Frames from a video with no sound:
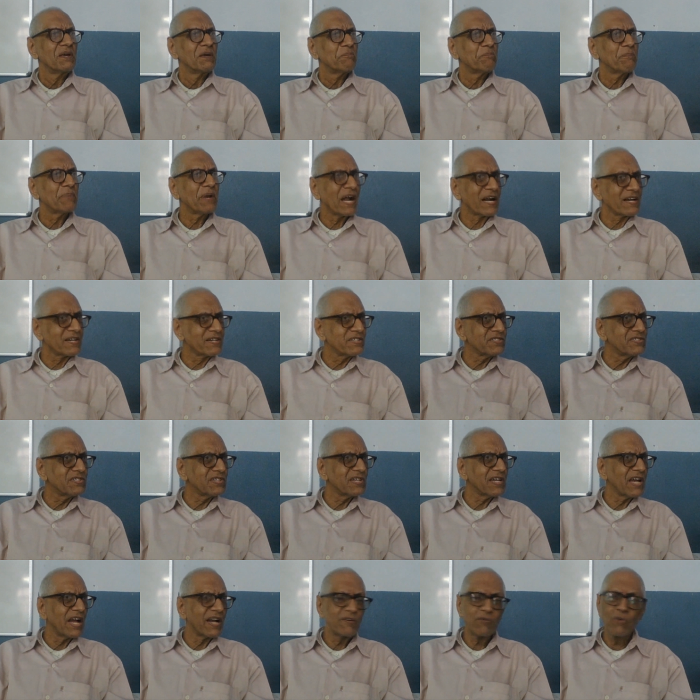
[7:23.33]

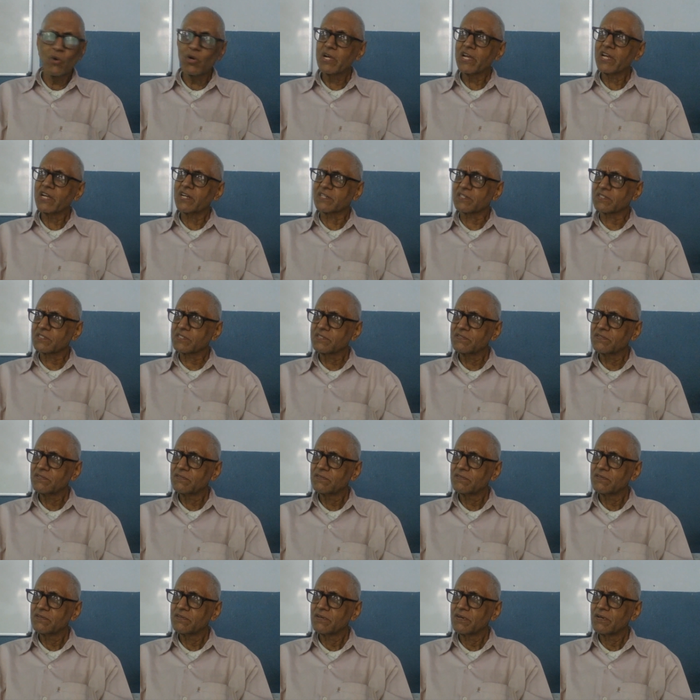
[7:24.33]
Practicing advocates,
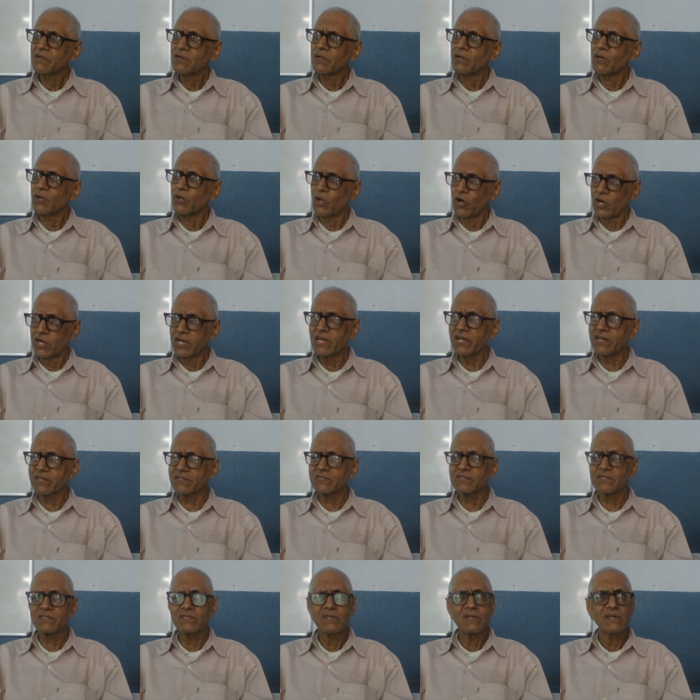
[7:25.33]

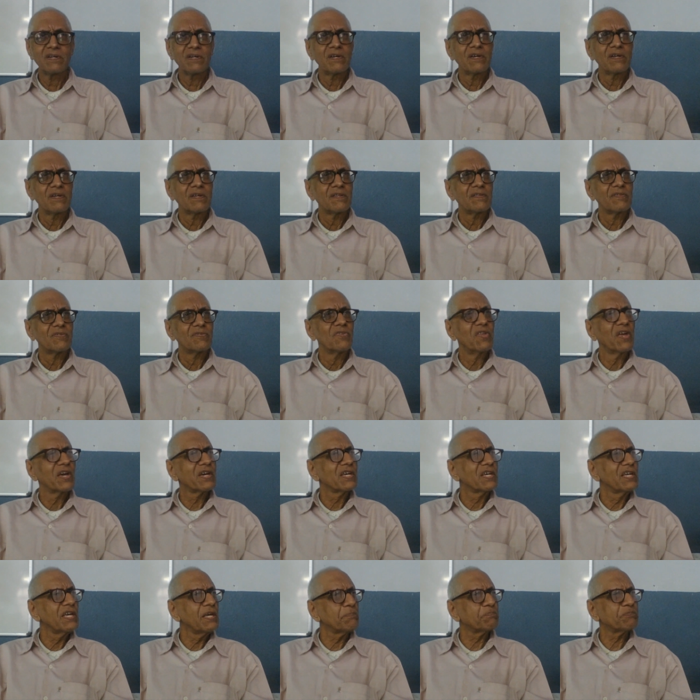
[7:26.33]
lawyers, they
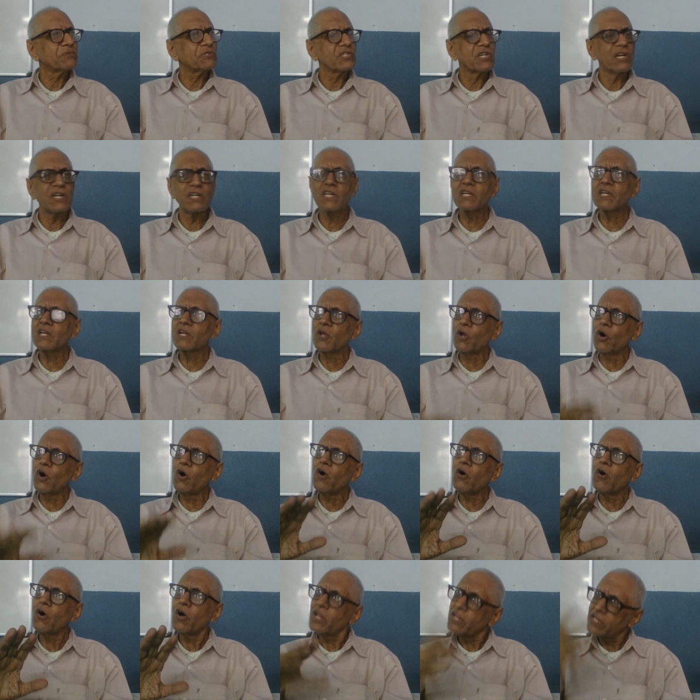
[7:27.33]
keep studying
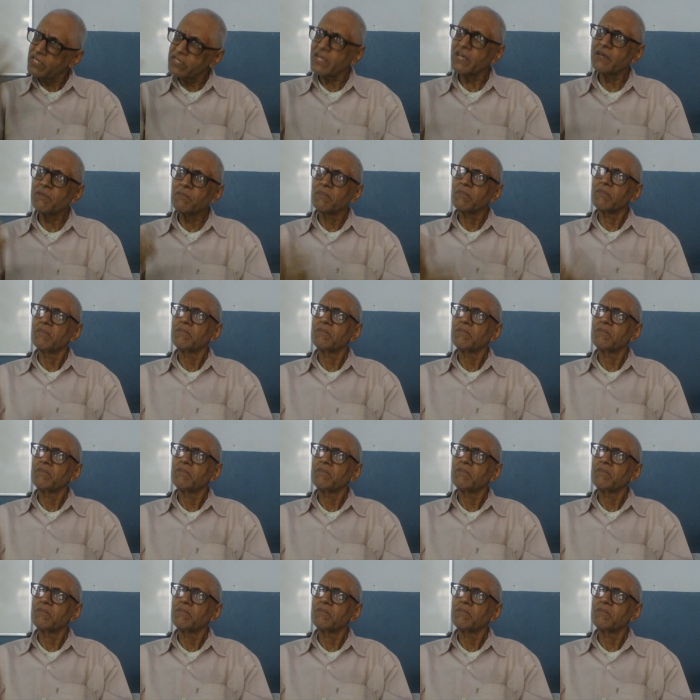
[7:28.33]
law all the time.